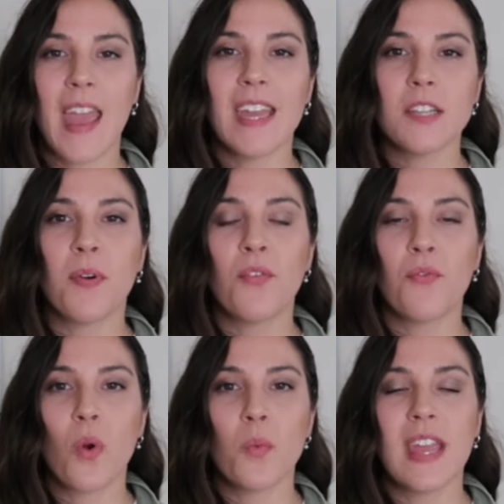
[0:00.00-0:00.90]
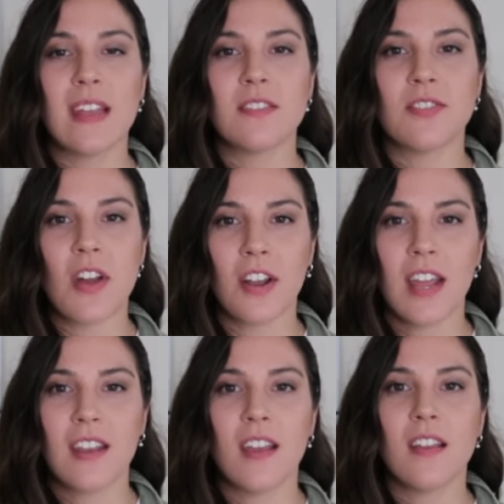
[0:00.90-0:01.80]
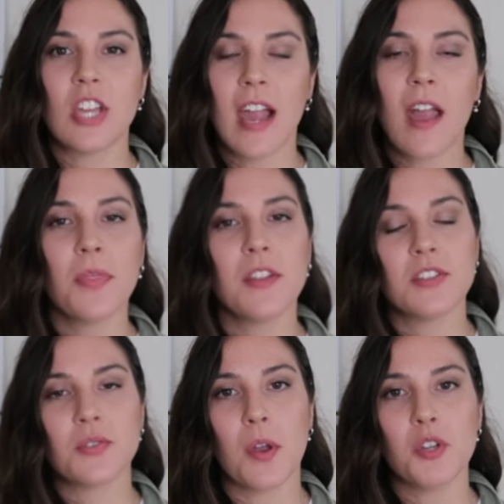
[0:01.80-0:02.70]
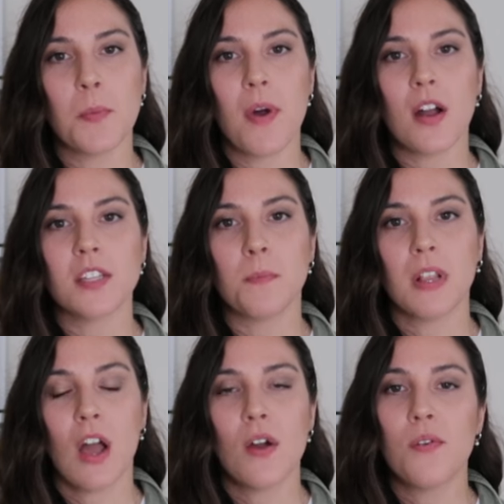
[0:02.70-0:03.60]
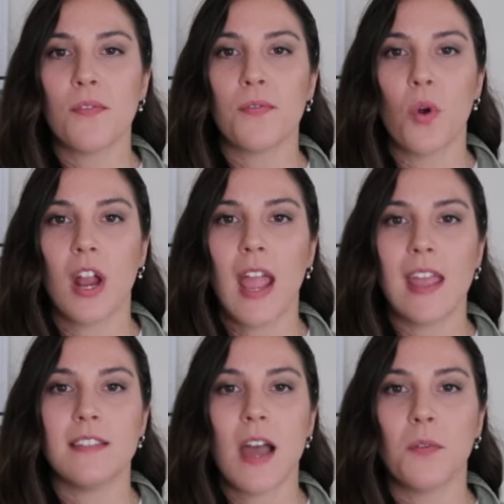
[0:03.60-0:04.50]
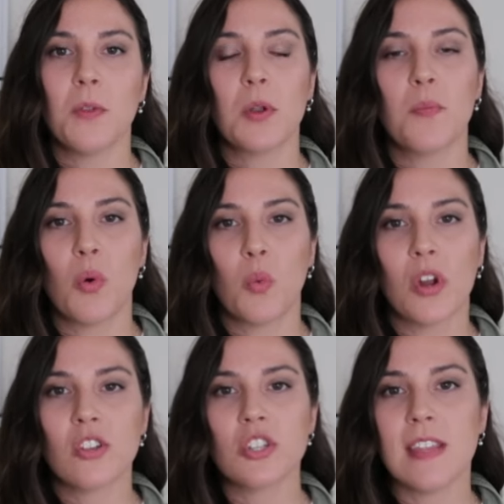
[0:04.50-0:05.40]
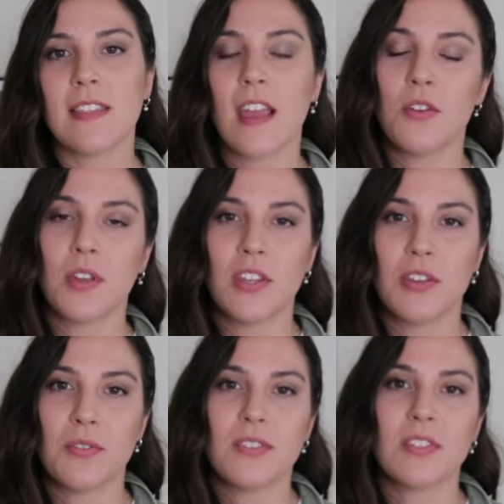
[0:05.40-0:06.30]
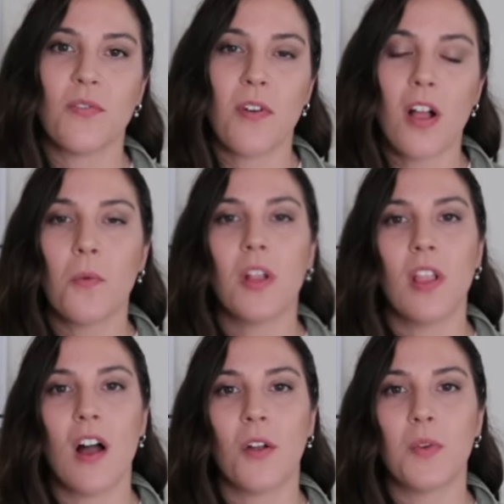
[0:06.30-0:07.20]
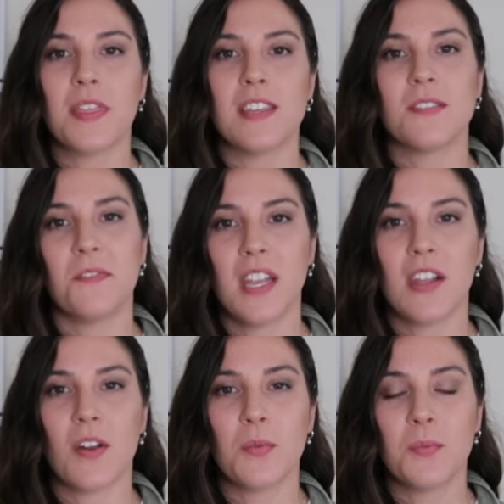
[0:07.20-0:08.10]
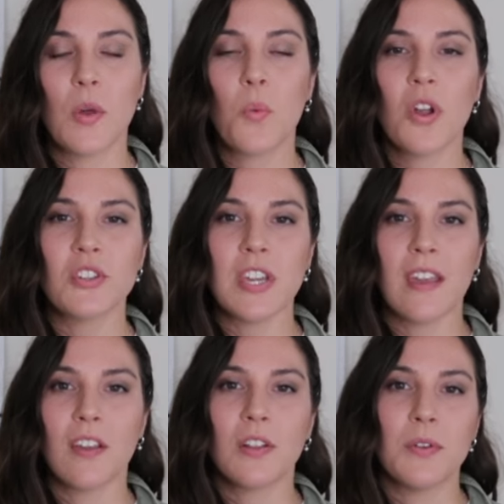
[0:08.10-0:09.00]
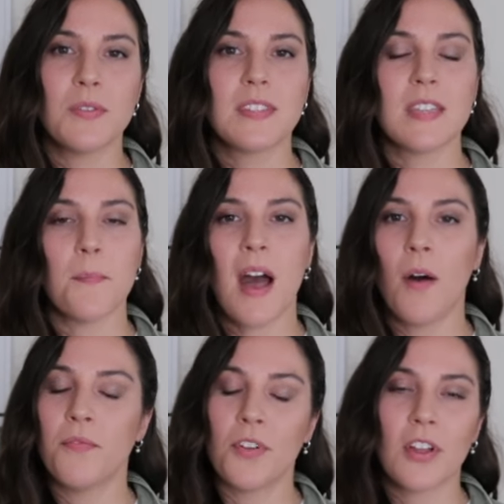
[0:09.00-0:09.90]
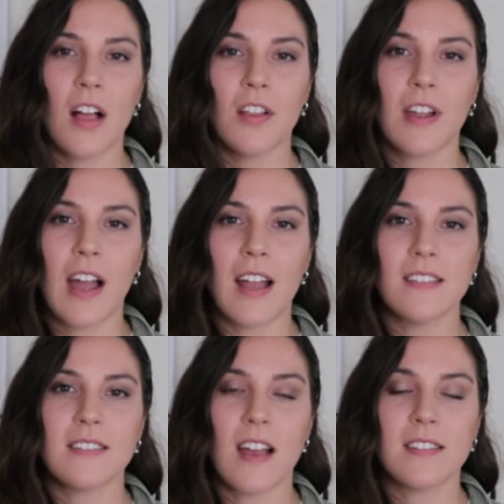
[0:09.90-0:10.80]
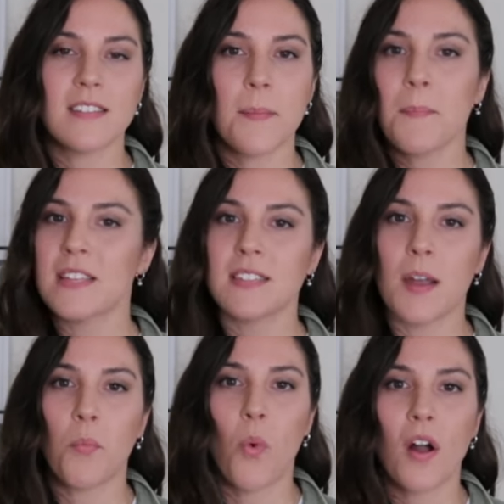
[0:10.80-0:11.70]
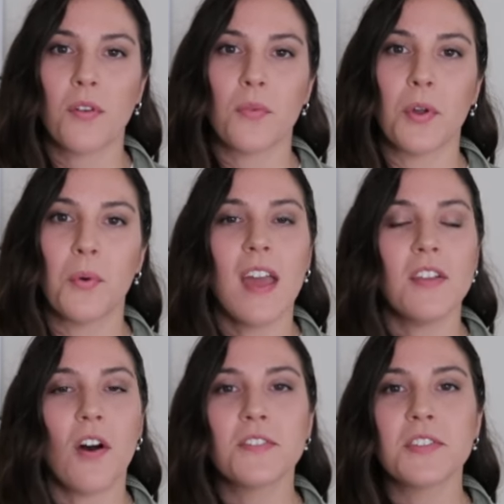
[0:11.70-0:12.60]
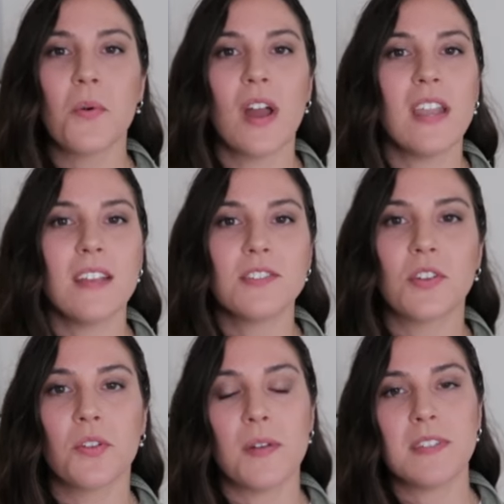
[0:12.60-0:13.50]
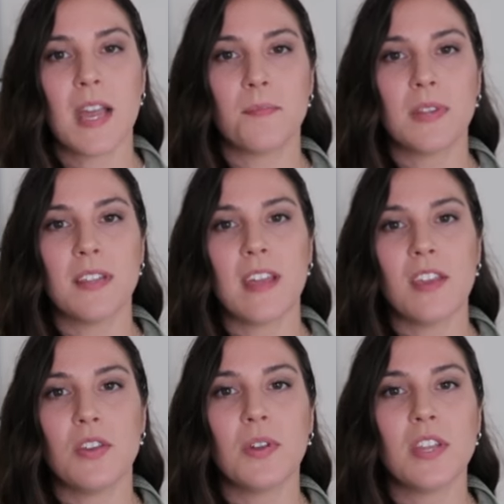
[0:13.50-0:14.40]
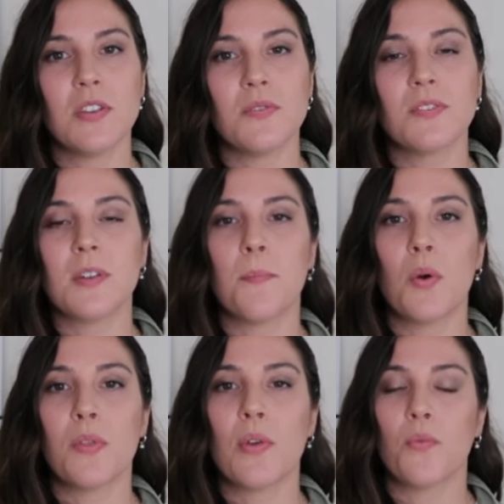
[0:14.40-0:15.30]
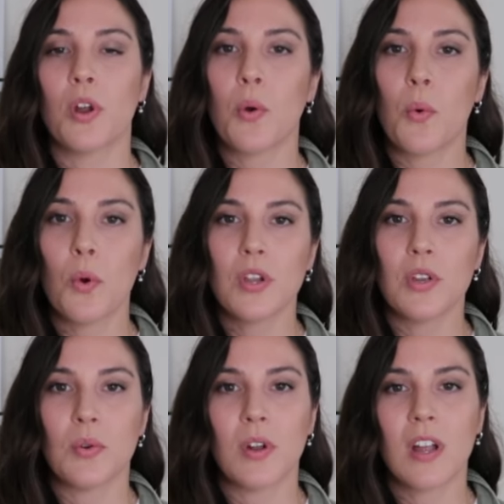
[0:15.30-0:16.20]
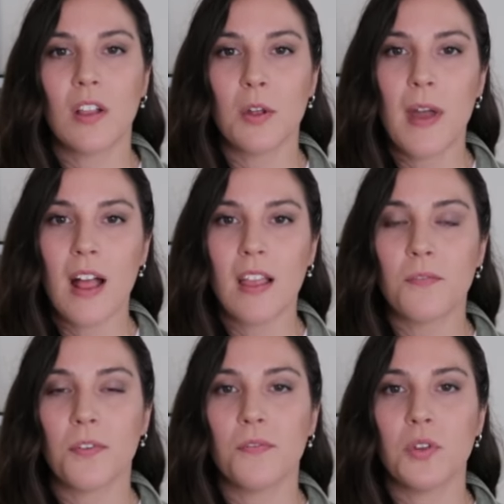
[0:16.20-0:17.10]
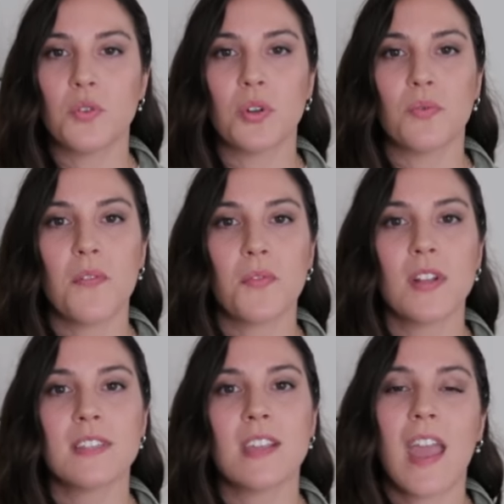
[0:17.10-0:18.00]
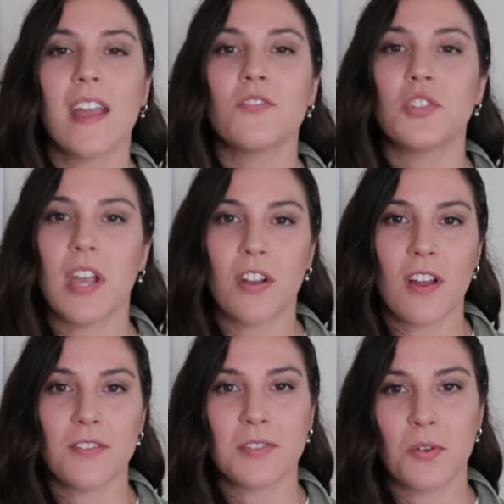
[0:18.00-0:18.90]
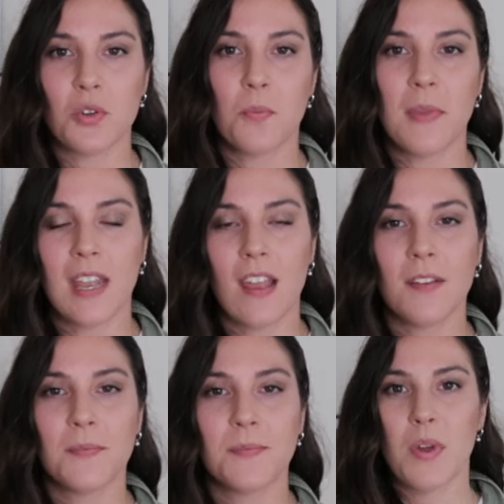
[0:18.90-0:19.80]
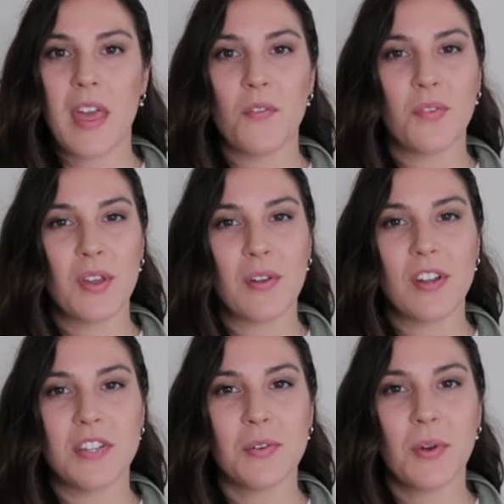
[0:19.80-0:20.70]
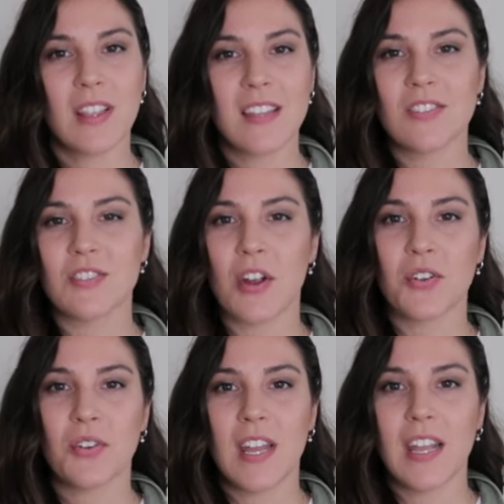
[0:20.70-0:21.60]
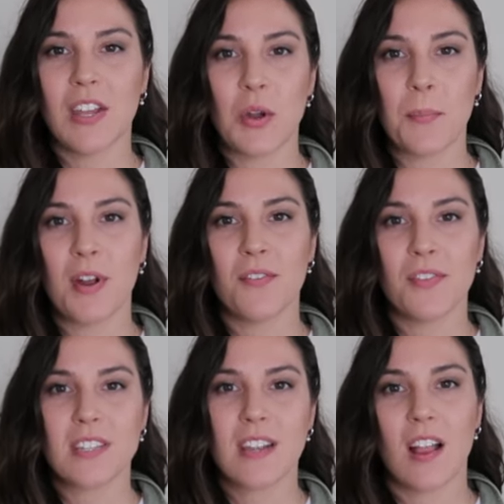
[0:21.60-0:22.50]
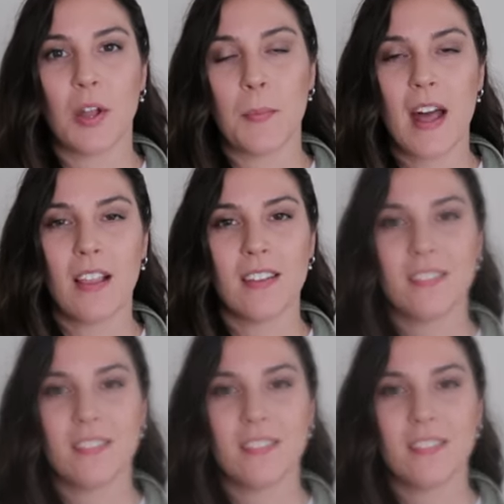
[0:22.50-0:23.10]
And before we get started, check out the description box below for a downloadable worksheet that you can use to follow along with this video. The worksheet includes some helpful color guides, a step-by-step walkthrough, and also an Instagram template that you can use to both record your color palette for future reference and share it on social media. Without further ado, let's start creating your perfect color palette.